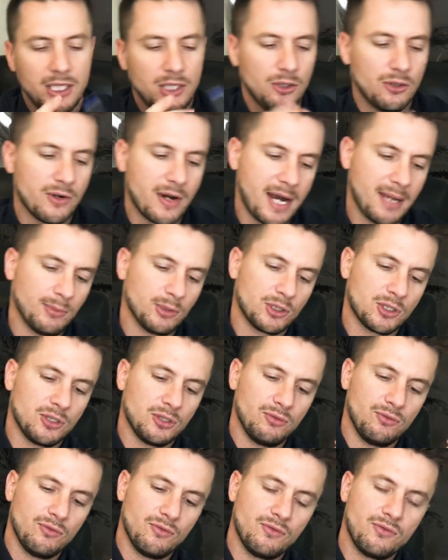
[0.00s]
you're able
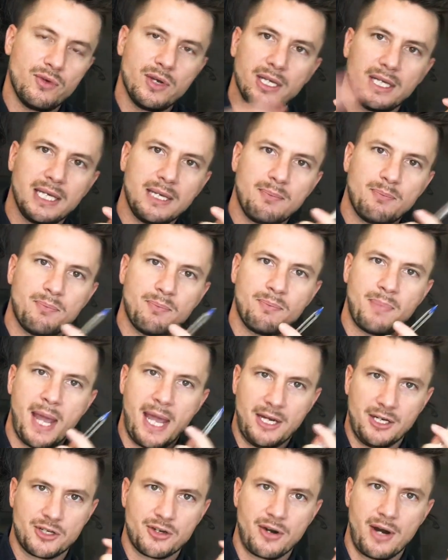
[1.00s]
to really
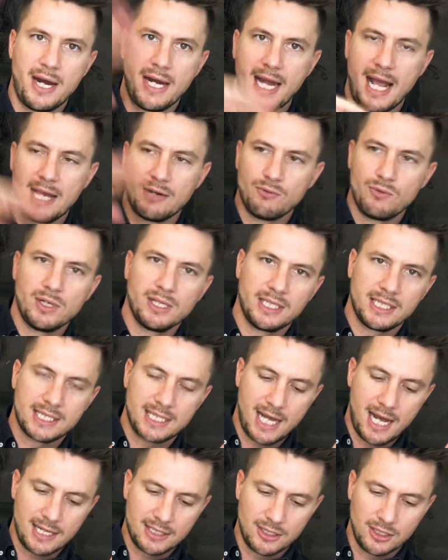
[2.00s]
penetrate and really
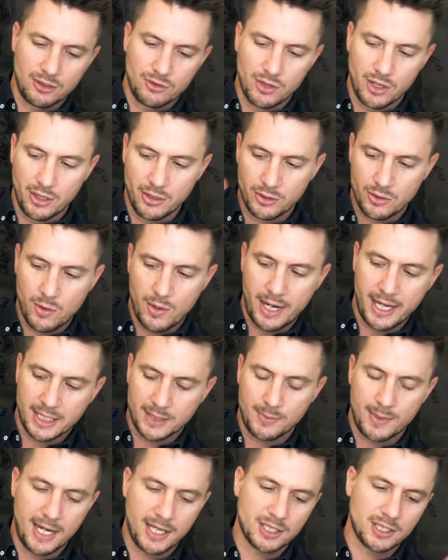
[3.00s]
start to grow quite
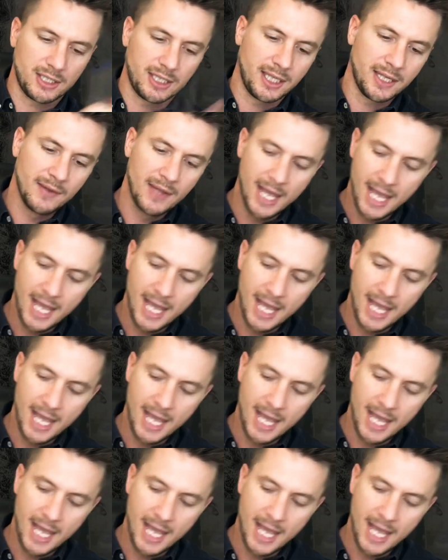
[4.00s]
exponentially.